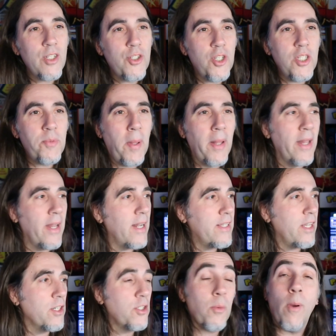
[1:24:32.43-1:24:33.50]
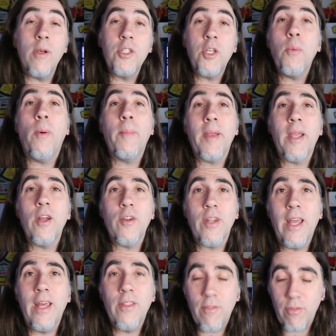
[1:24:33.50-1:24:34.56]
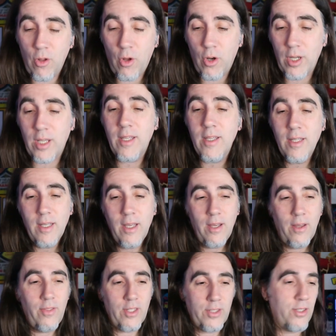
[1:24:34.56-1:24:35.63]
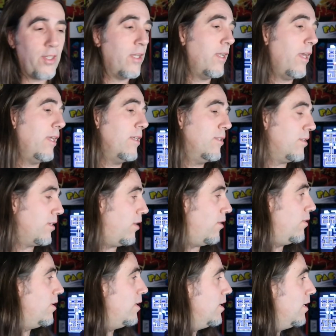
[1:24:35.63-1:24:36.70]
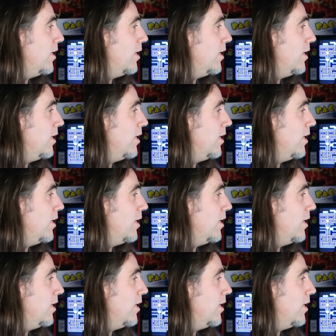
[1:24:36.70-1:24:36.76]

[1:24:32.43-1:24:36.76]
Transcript: She's spending the night there. She won't, she won't be here to end the vlog this Sunday, so...